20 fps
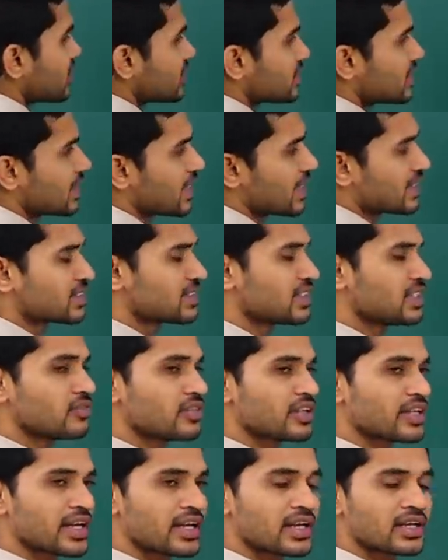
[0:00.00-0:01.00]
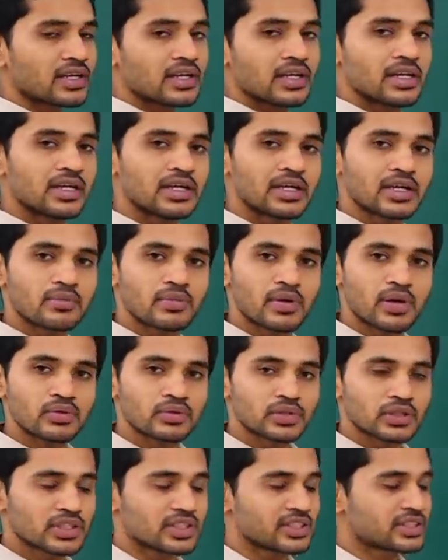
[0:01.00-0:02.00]
this the next thing we can learn
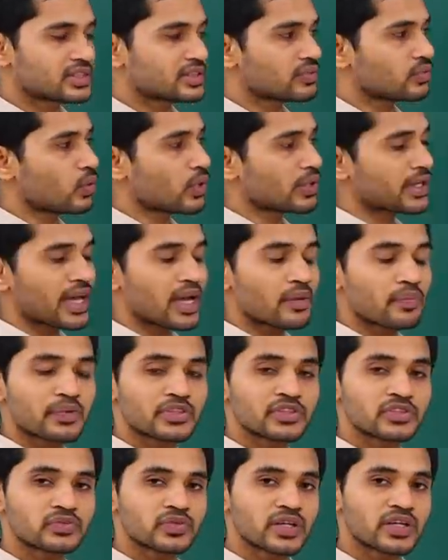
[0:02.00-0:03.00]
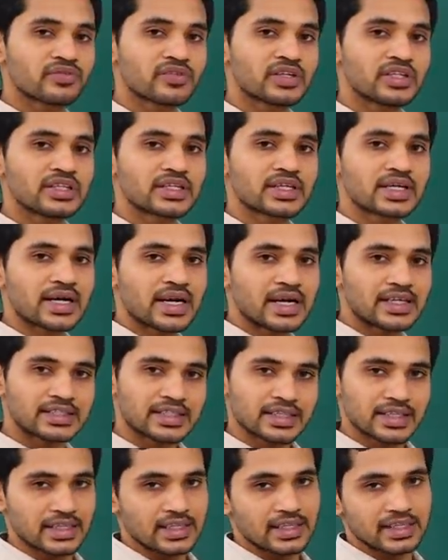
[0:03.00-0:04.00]
about is what happens when we
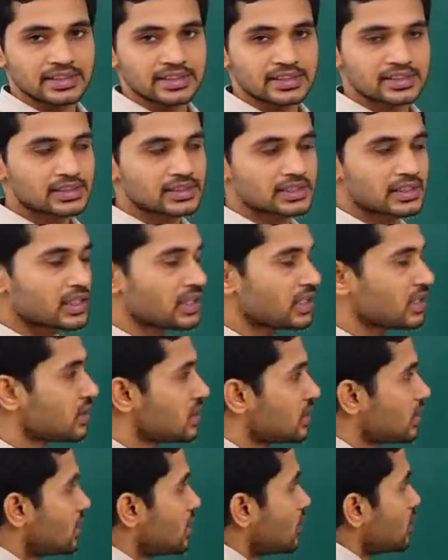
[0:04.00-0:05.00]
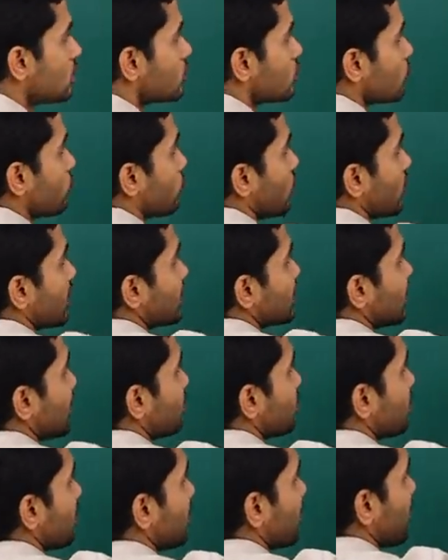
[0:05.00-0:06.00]
cut a lens clear. So, for
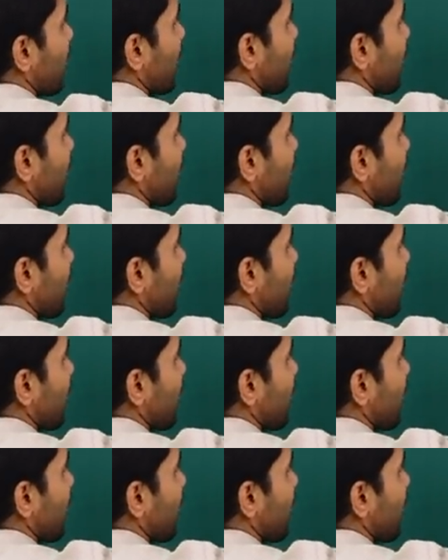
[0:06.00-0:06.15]
example, if I